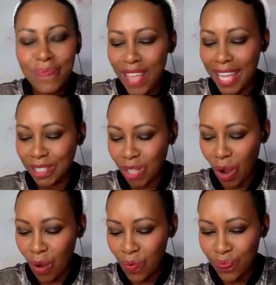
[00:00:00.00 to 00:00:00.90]
And
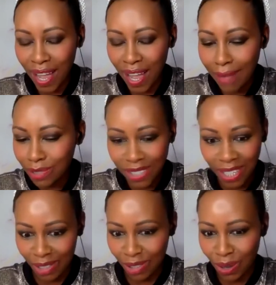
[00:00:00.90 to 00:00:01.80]
so I'm just
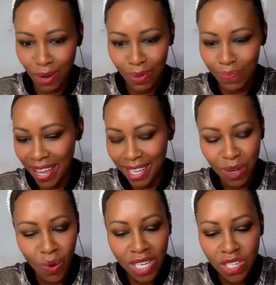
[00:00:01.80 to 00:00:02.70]
going to start with
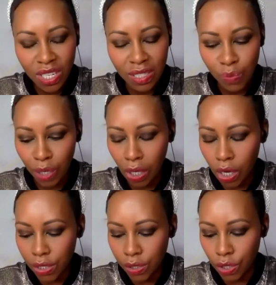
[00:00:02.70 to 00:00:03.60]
banking questions,
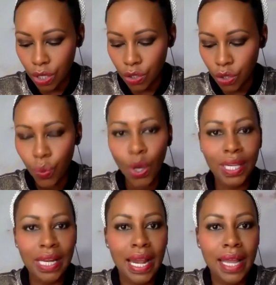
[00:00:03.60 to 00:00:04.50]
because you
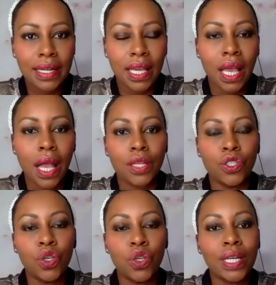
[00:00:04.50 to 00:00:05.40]
work in lending
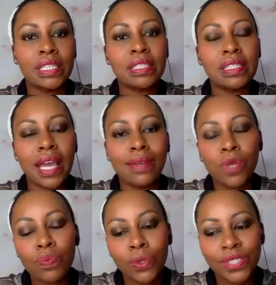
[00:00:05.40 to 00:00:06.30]
and you understand
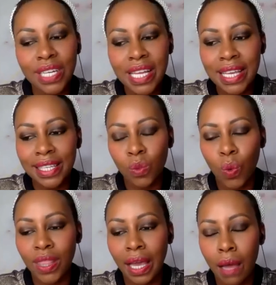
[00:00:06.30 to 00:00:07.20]
people's needs
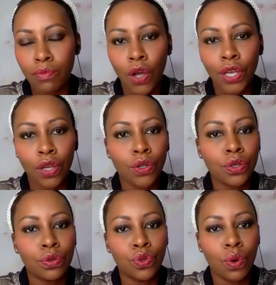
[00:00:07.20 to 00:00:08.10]
when they come knocking on
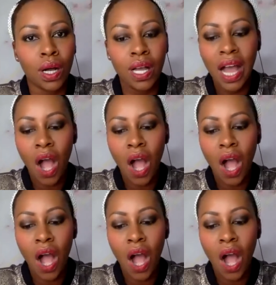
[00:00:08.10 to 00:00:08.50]
your door,